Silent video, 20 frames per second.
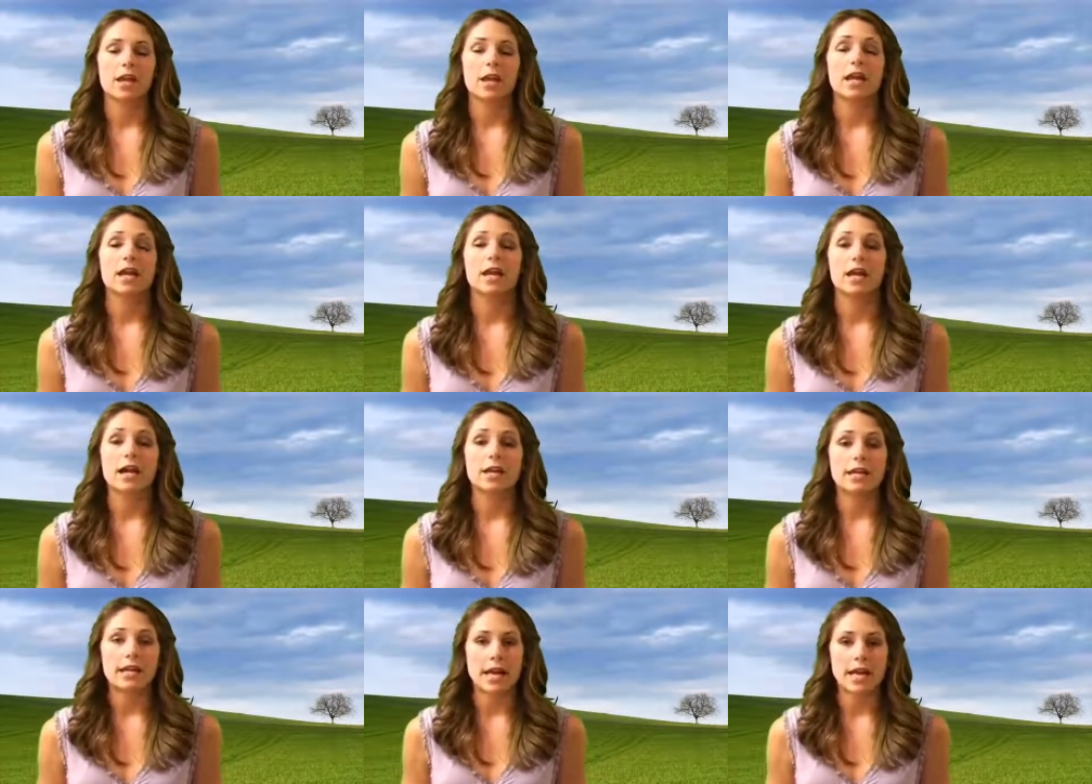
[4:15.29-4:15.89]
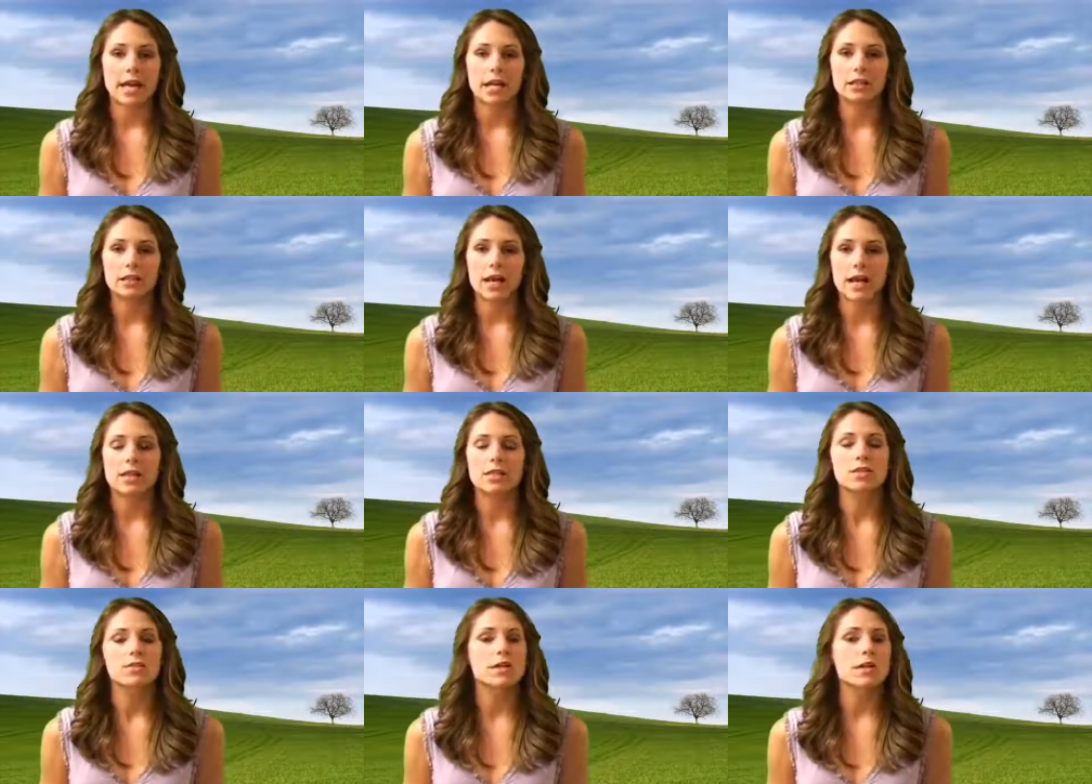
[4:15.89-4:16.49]
And again, I
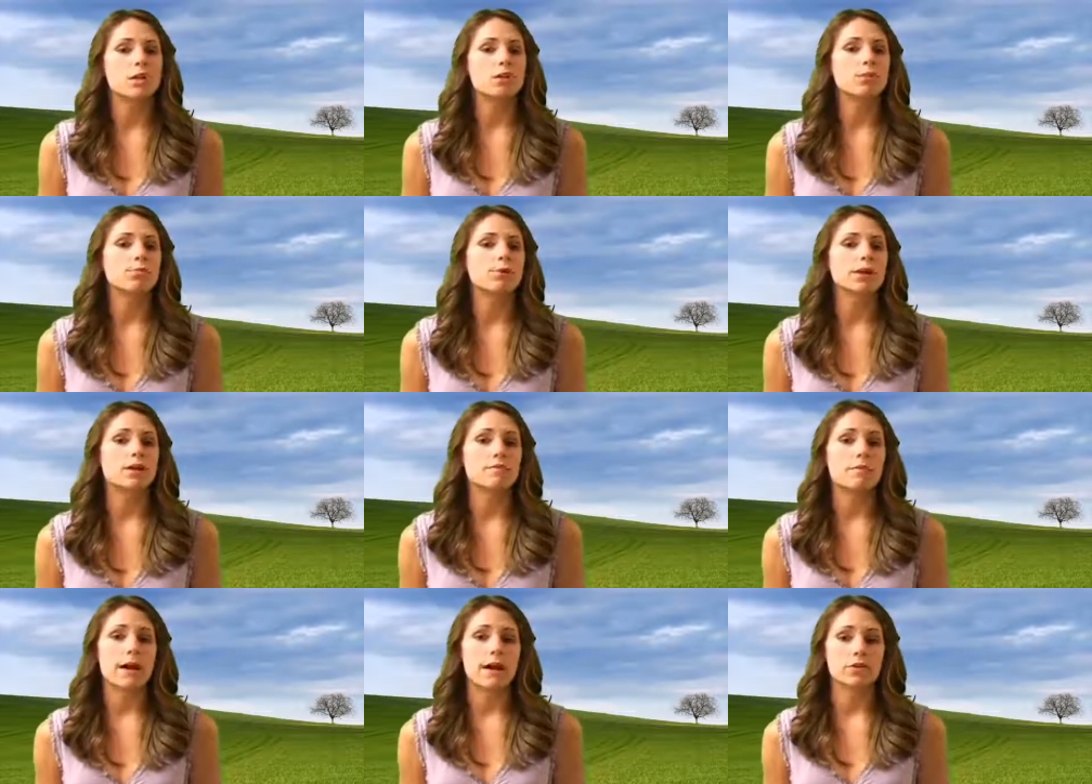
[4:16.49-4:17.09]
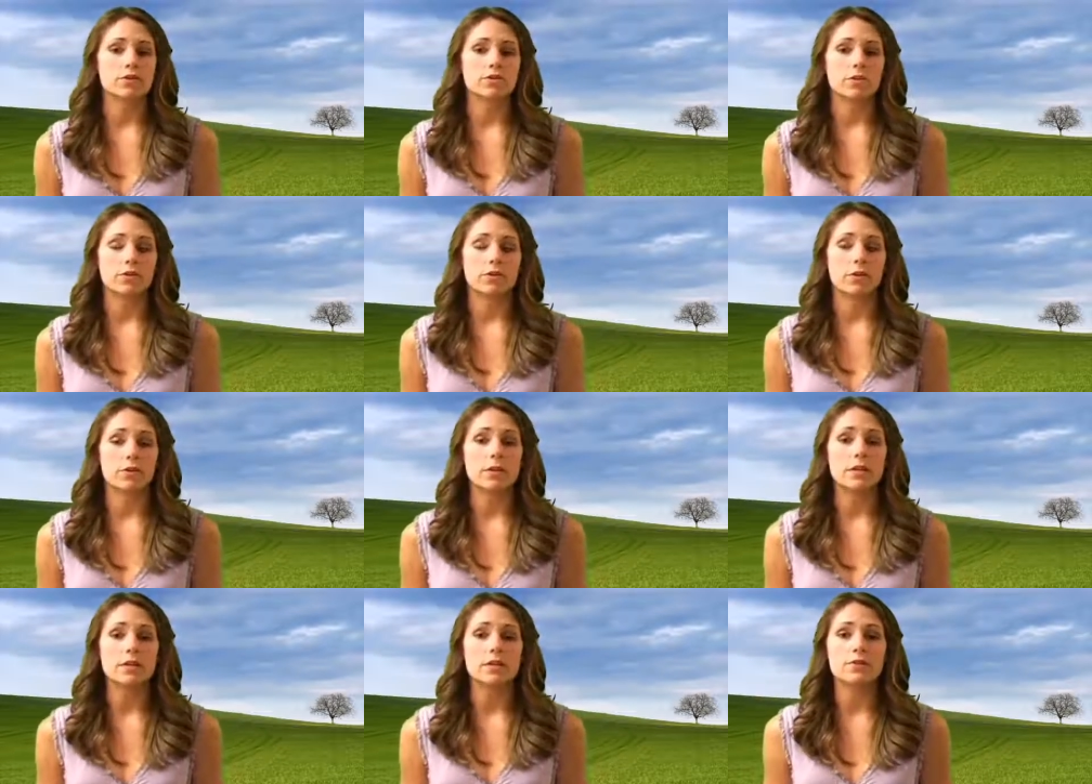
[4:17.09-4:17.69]
like that they don't put amounts on
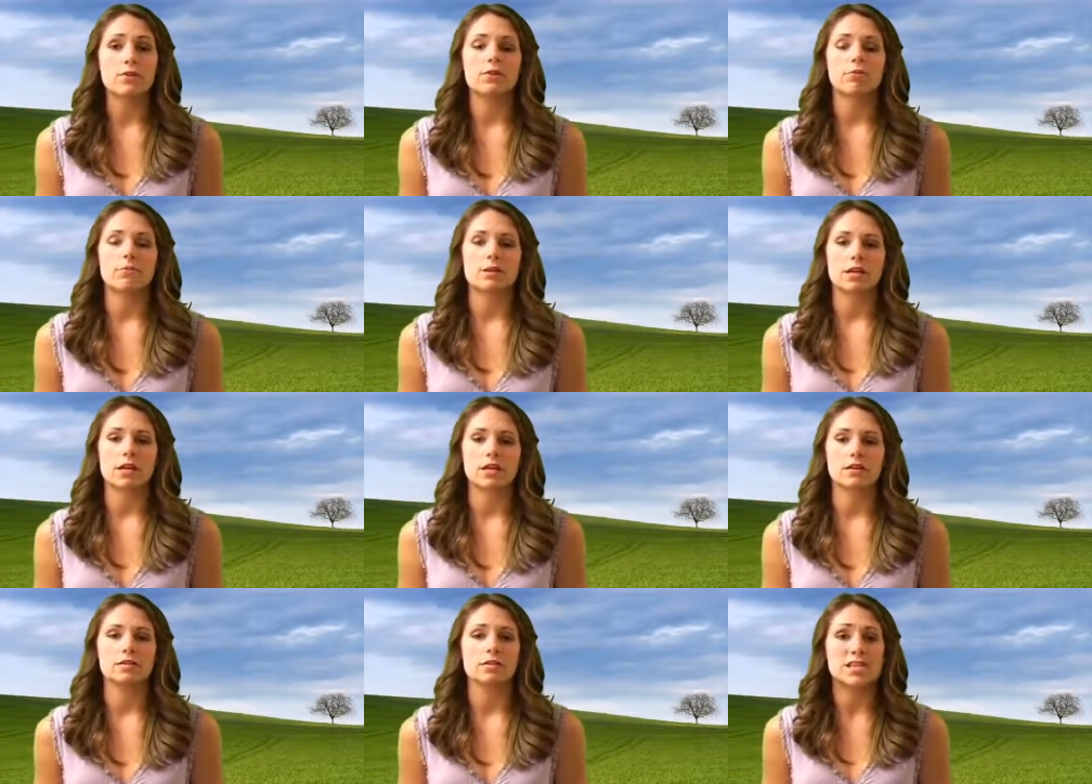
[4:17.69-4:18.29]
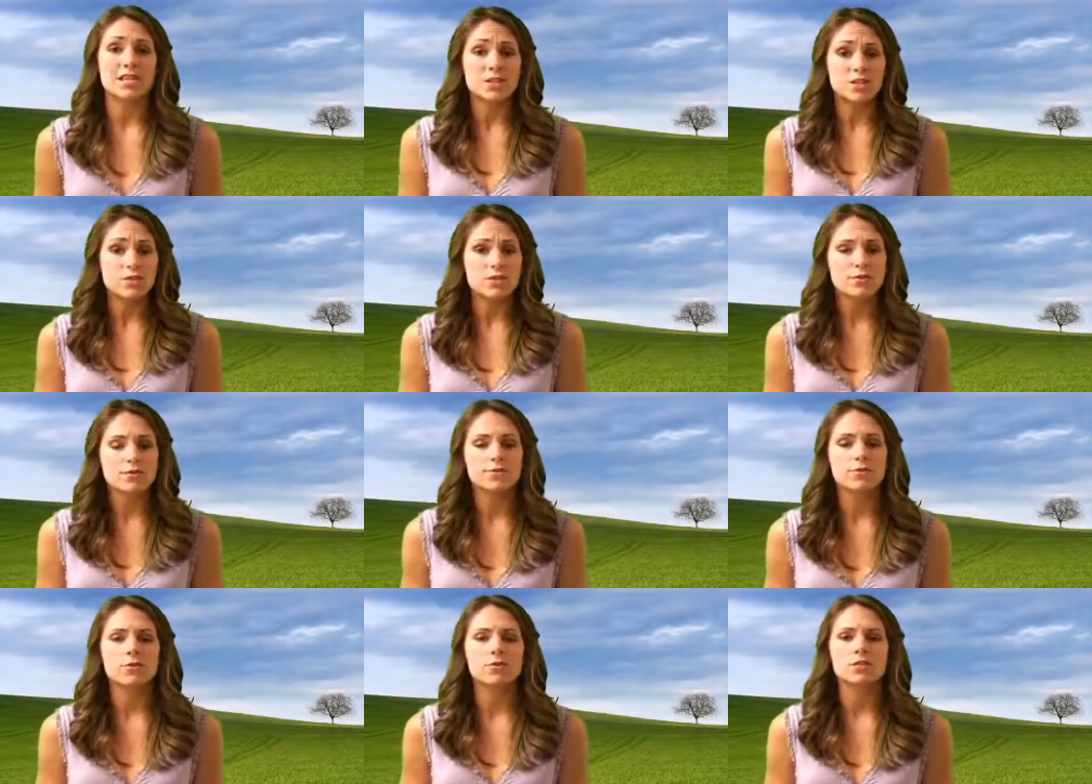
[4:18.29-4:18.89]
there either, because these are
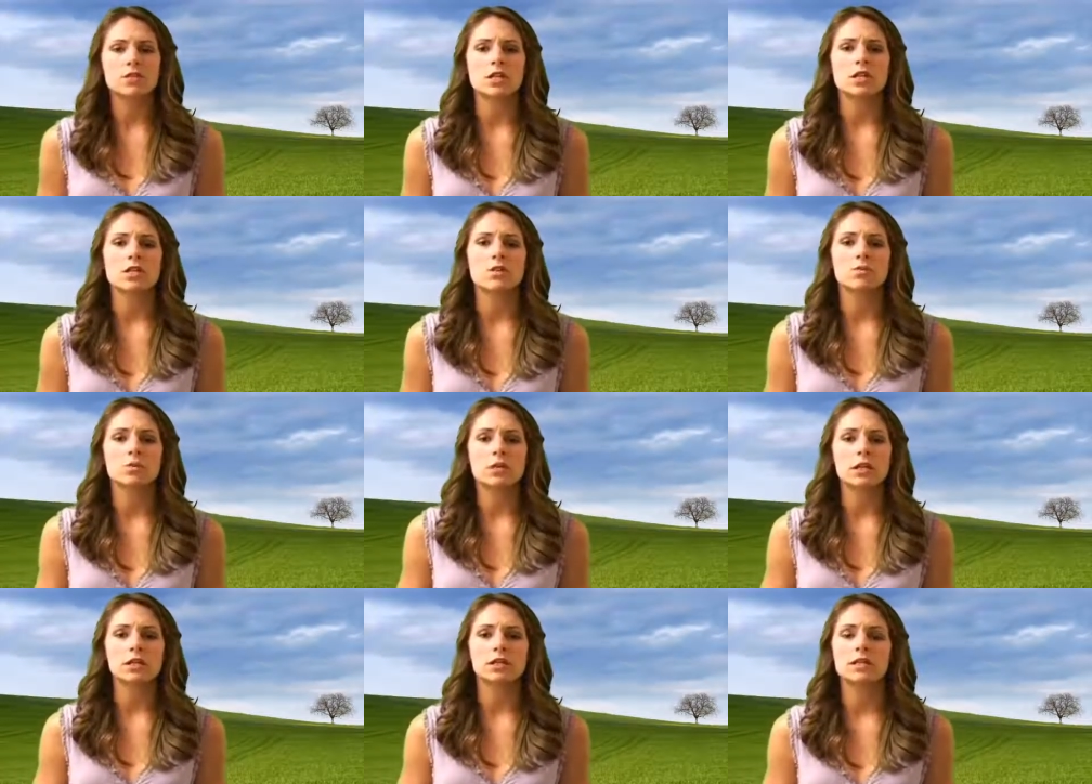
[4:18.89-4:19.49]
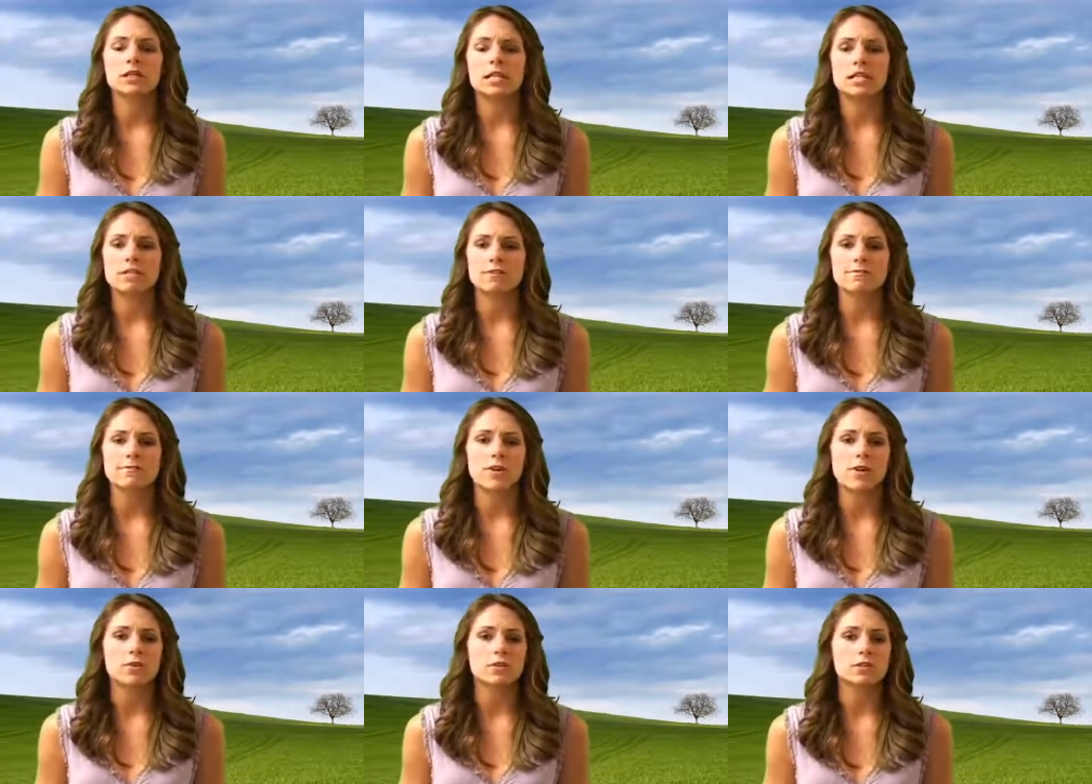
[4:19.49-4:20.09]
the foods that you really need to
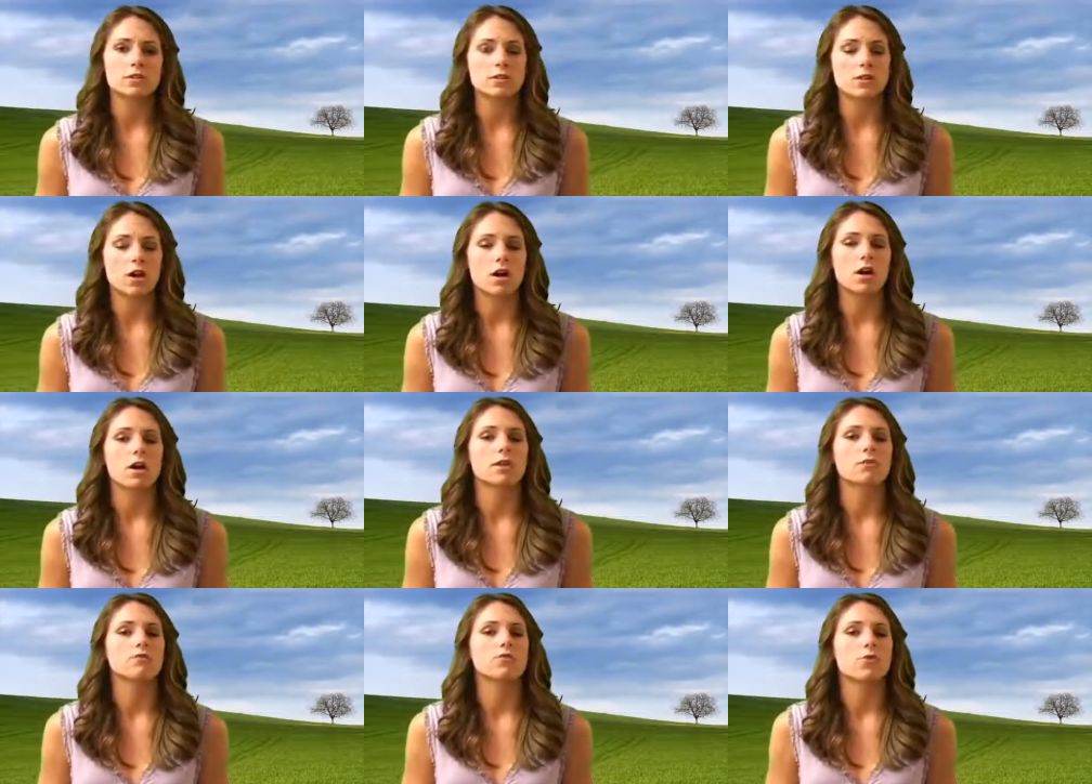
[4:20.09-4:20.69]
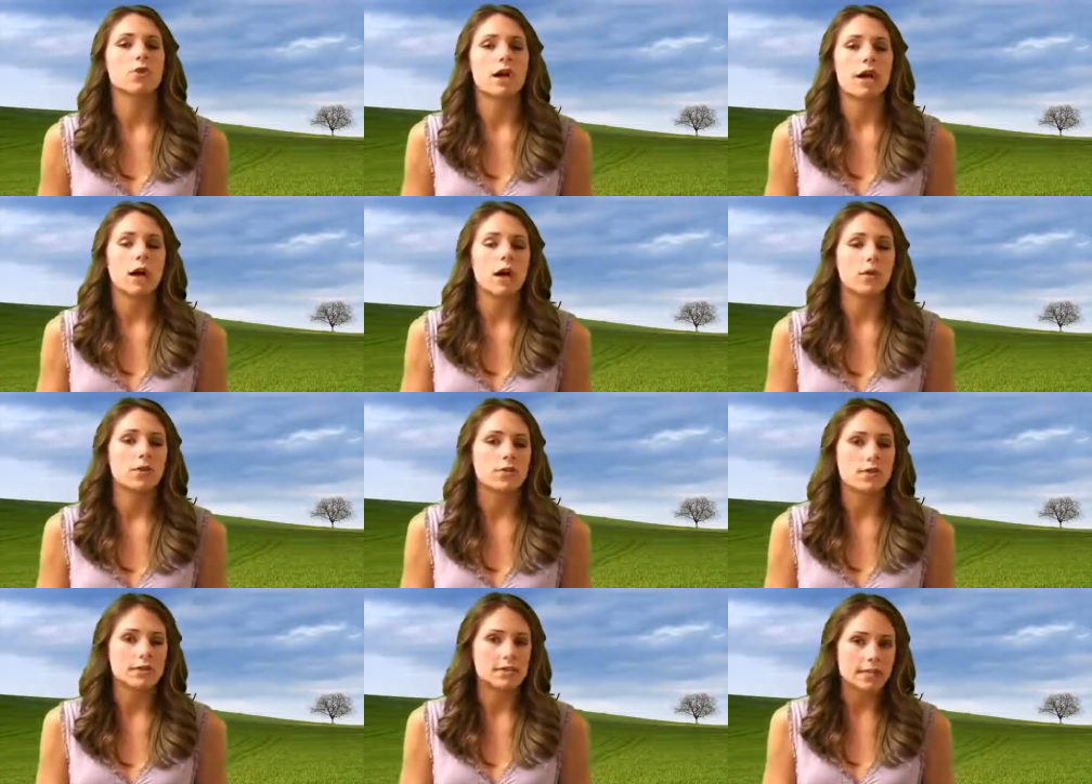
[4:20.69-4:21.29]
focus on for a
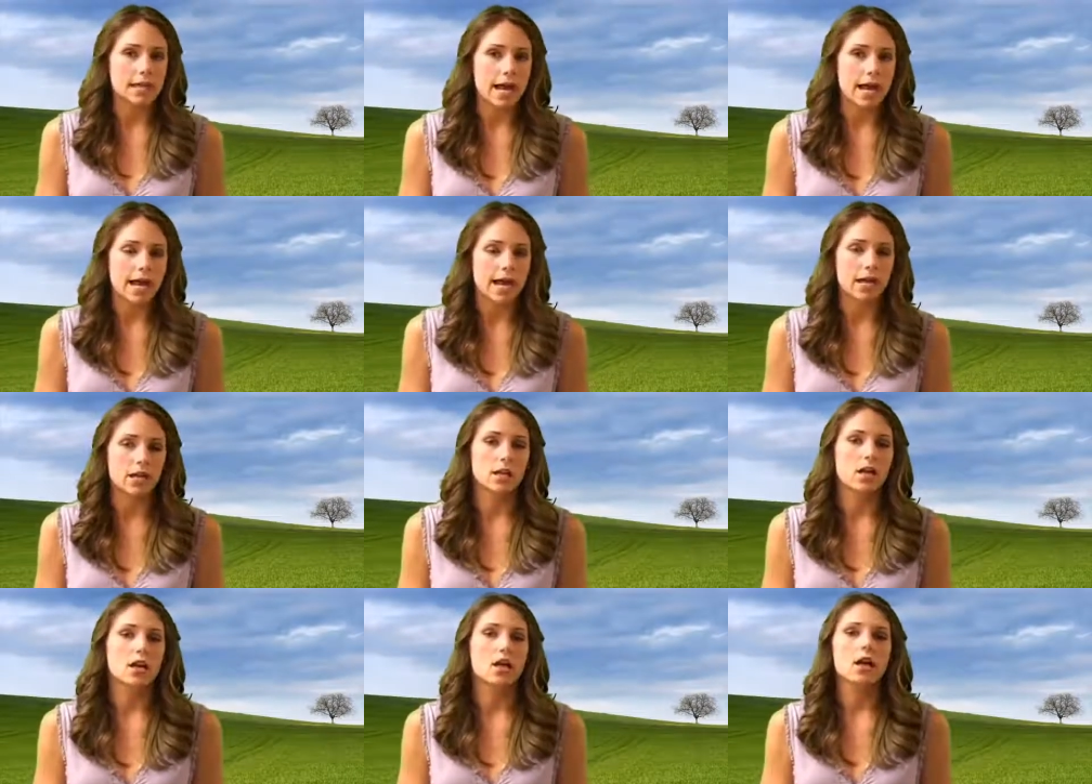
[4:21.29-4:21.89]
healthy diet.